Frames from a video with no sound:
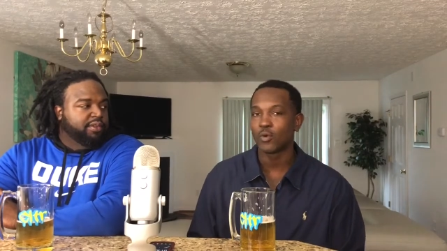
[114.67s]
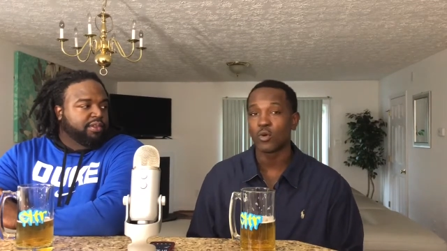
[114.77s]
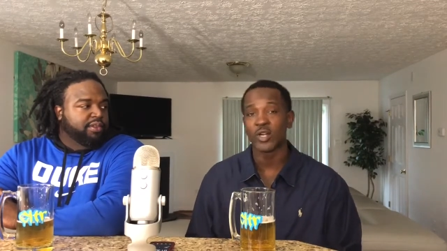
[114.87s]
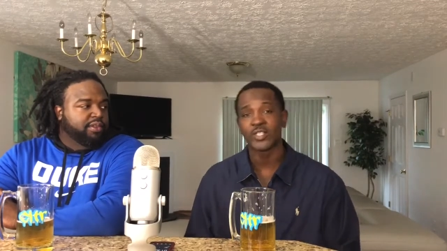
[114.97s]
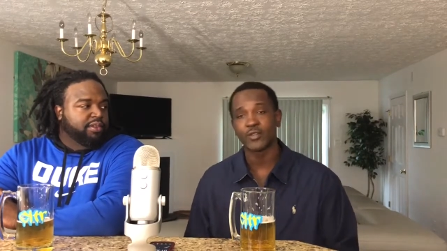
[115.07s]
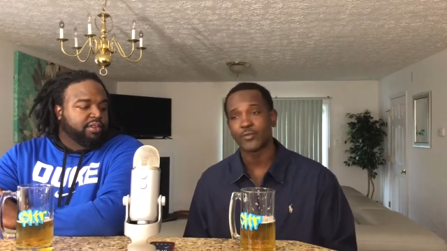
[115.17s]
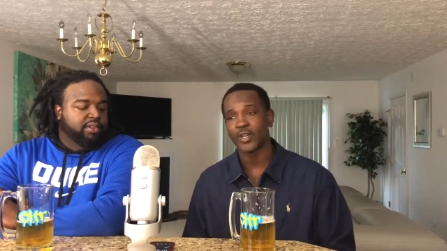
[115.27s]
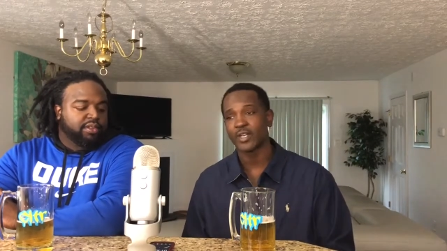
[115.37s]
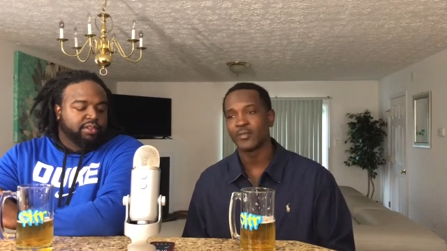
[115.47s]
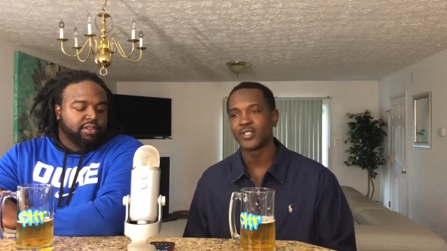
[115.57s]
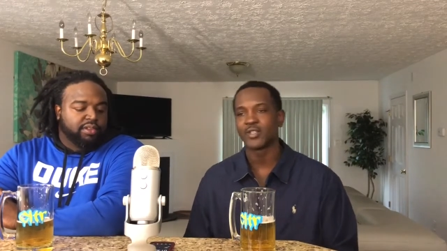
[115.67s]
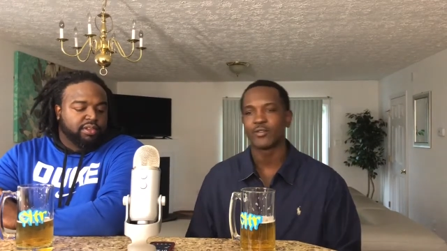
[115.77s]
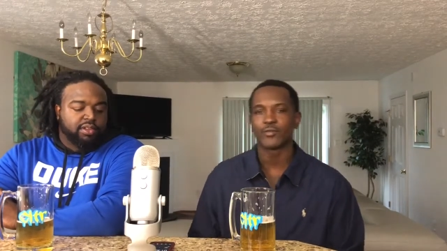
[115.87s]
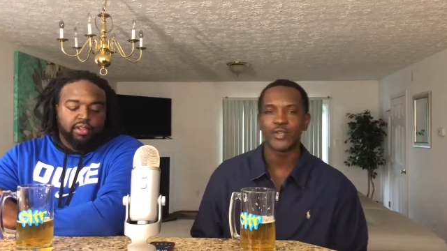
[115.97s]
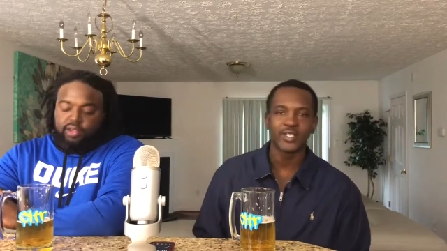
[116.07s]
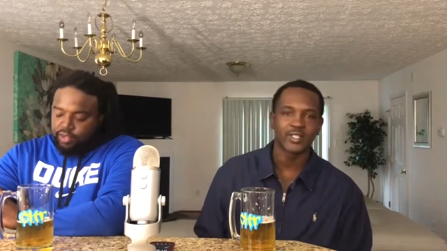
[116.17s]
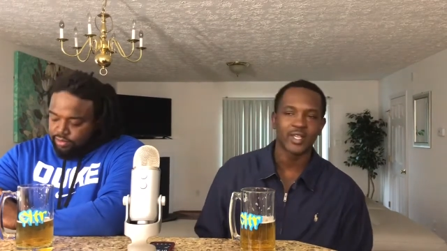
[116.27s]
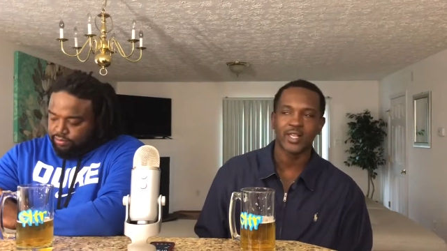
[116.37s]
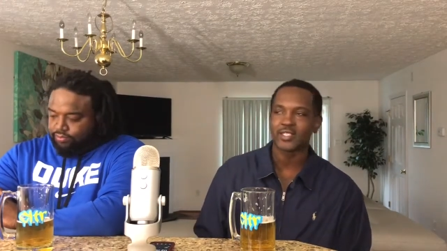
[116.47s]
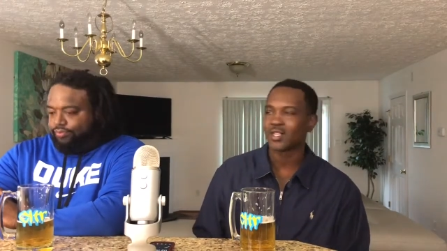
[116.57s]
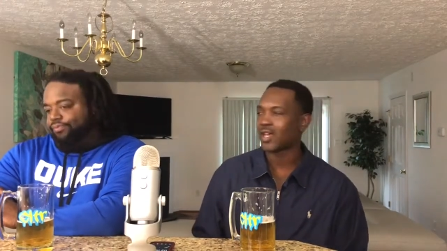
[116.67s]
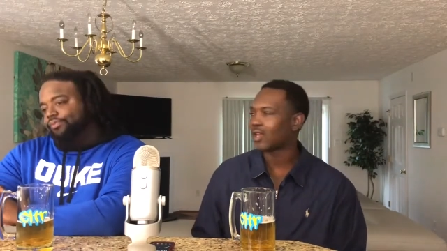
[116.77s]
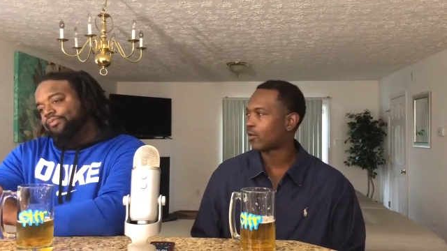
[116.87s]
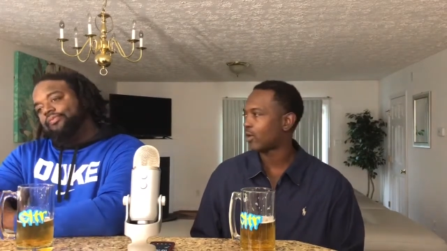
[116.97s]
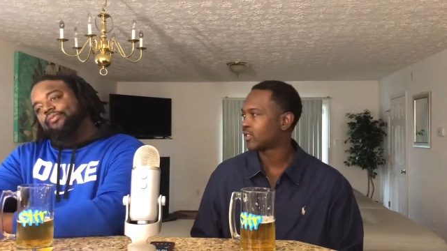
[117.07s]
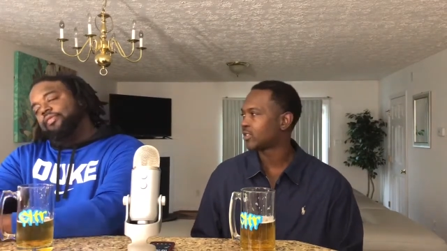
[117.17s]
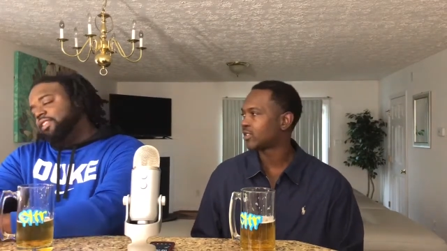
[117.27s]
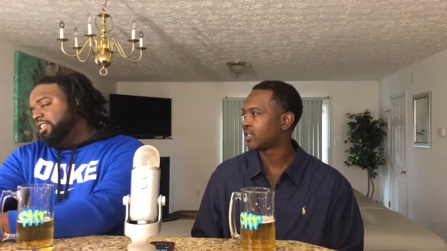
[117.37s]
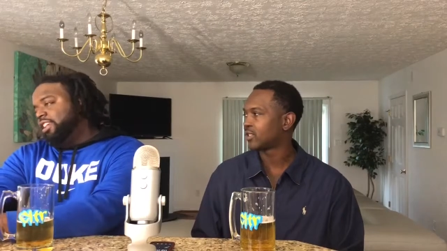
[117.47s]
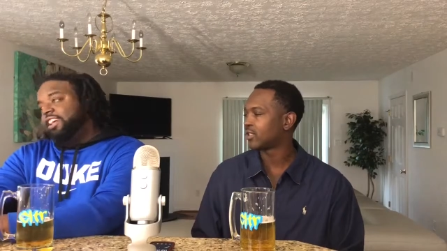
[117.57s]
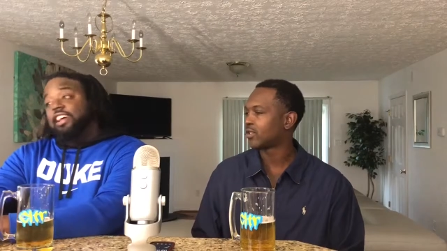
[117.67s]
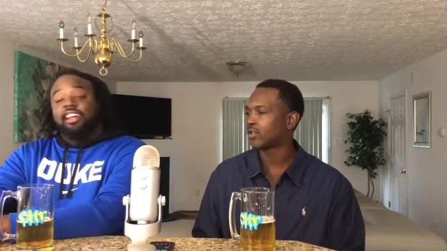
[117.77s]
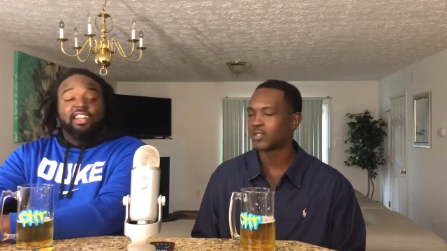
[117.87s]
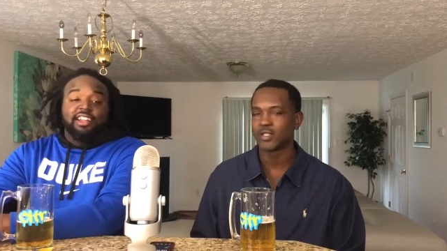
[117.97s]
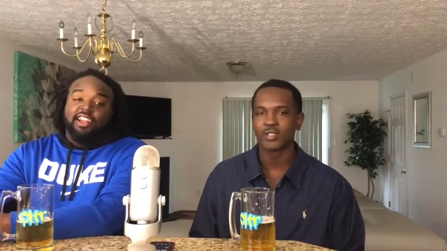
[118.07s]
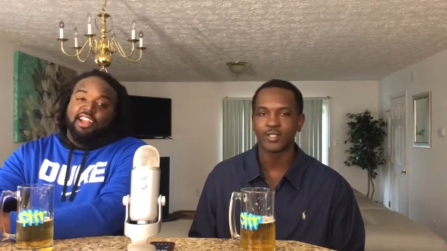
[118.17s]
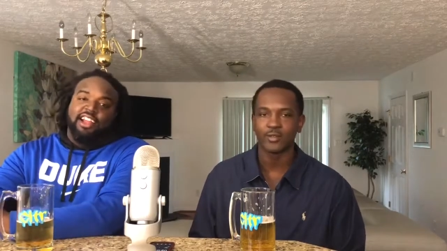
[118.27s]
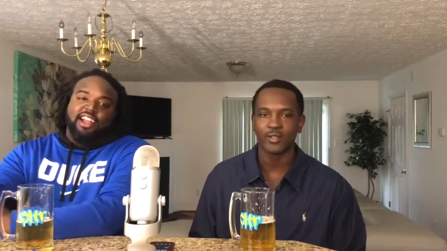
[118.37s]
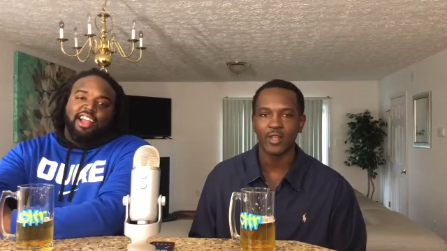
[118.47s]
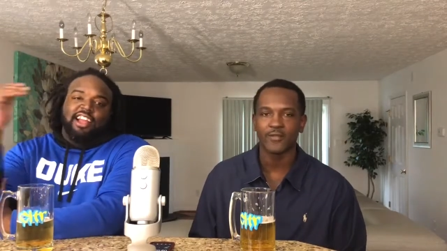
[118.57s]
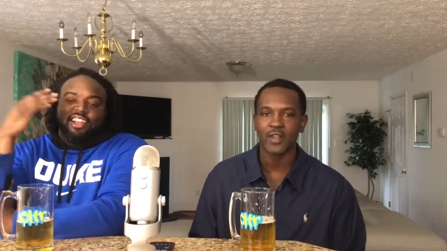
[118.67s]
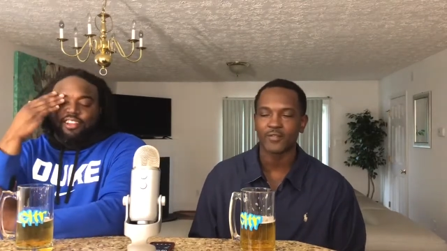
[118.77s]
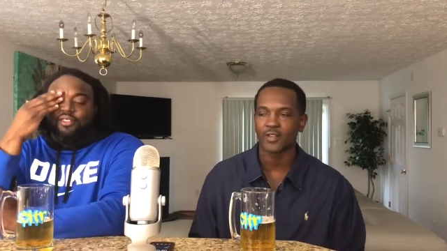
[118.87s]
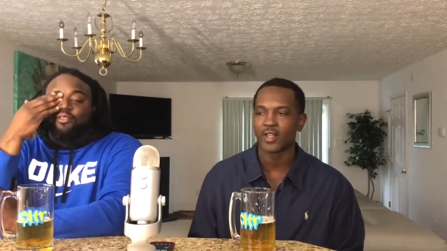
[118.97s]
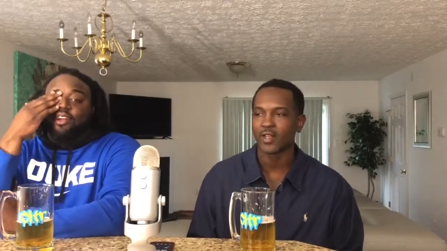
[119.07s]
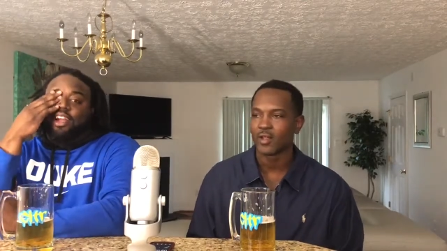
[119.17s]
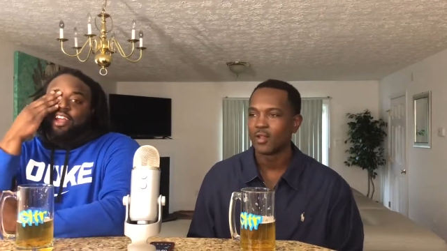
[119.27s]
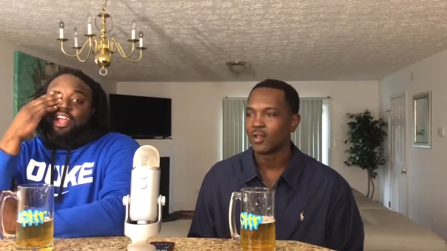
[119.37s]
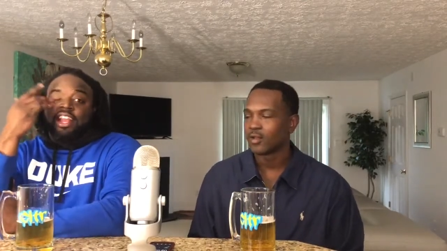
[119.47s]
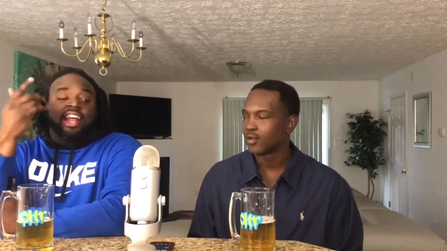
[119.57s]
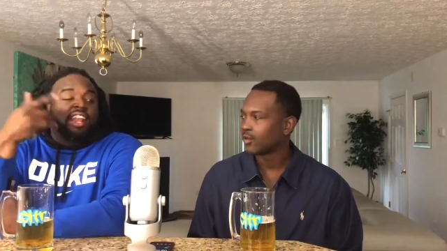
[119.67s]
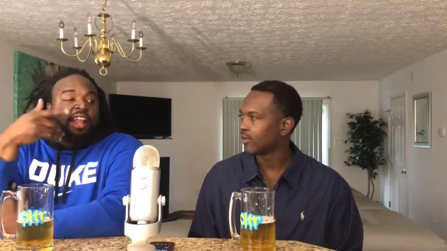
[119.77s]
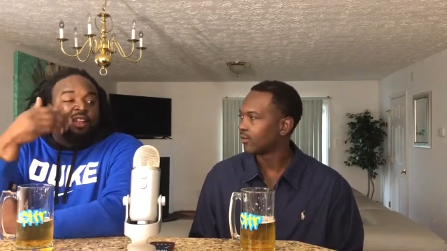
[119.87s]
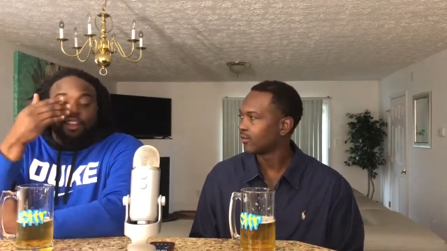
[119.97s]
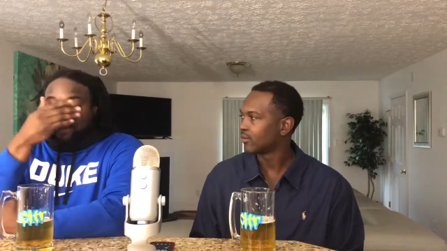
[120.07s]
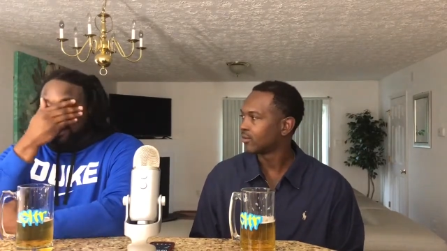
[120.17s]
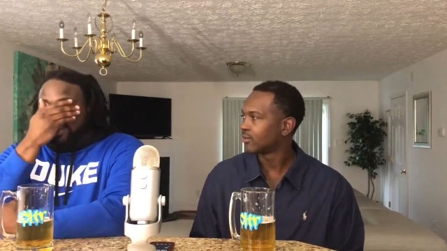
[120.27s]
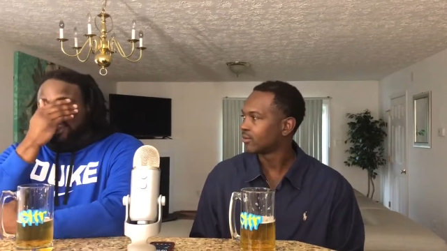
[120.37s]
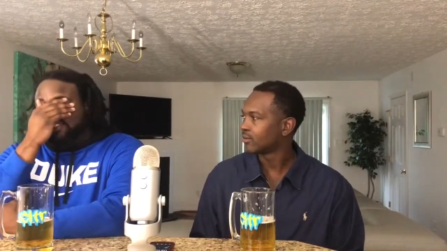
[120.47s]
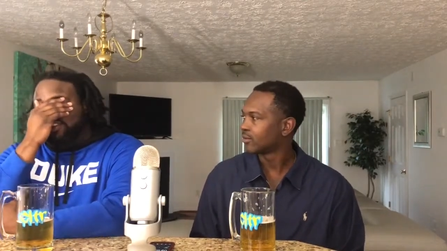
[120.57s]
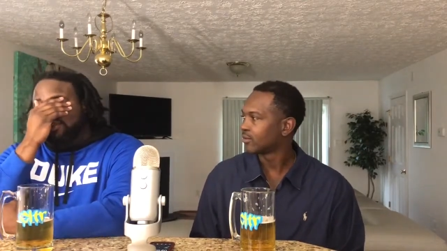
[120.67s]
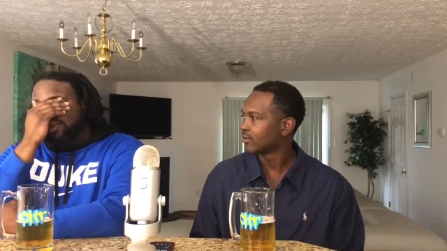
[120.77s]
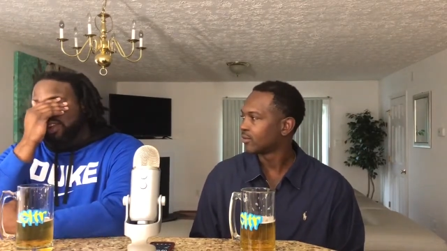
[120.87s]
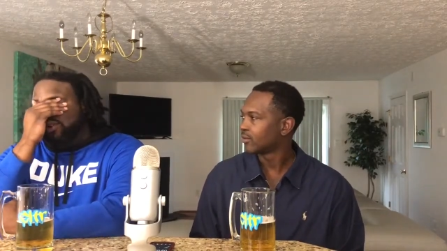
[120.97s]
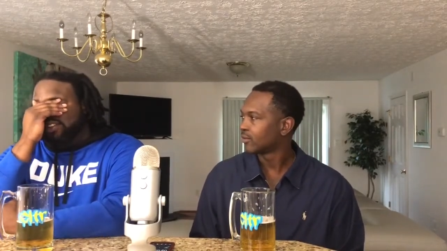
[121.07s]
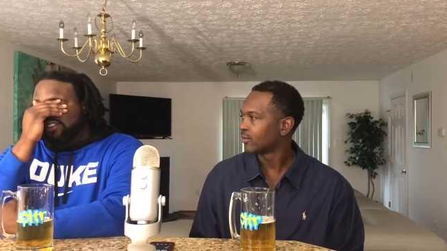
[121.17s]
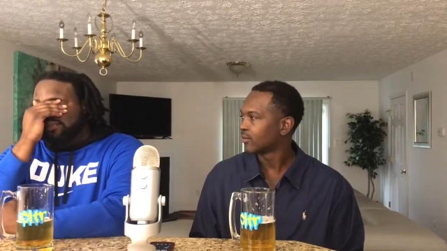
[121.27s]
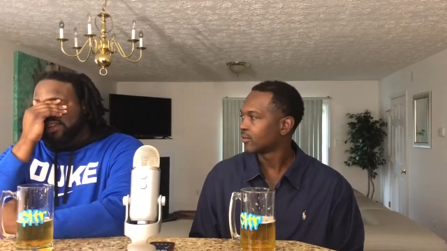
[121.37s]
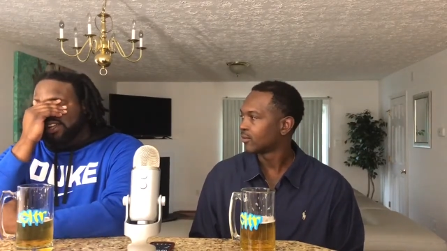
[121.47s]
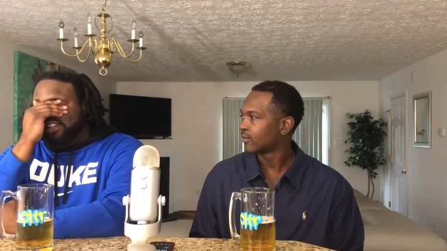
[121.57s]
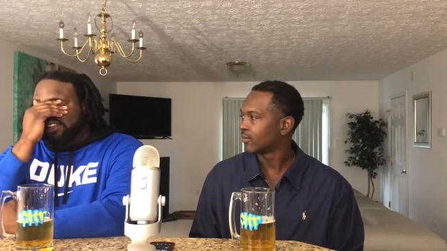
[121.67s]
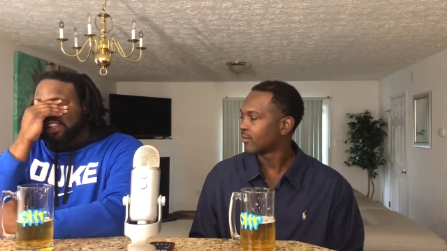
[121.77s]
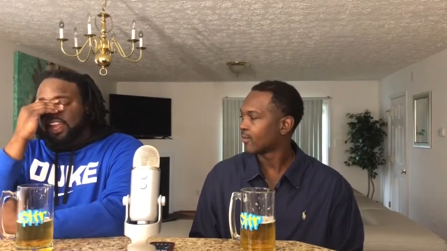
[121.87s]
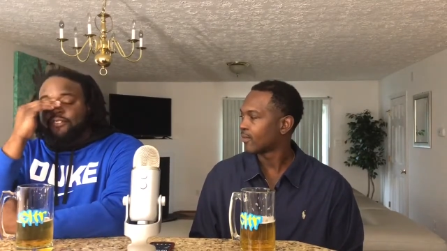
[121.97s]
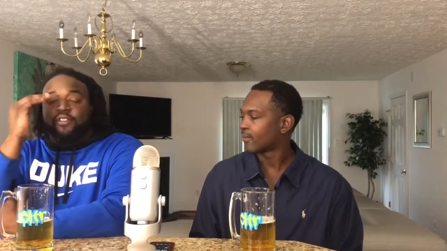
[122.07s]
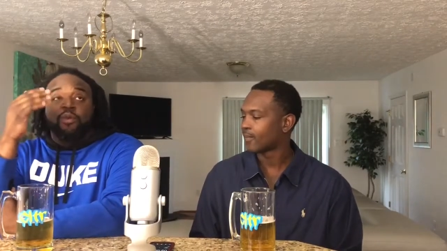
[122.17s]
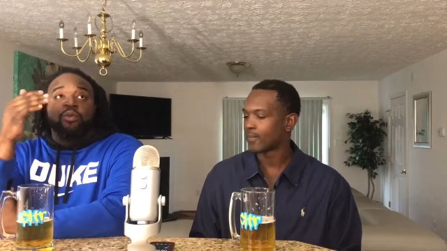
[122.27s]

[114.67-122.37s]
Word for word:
Speaker 1: or is it random? Is there a reason? Like, there's a lot of questions that, that, are still left after that. Right, and that, that, um, yeah,
Speaker 2: it's so many questions because if it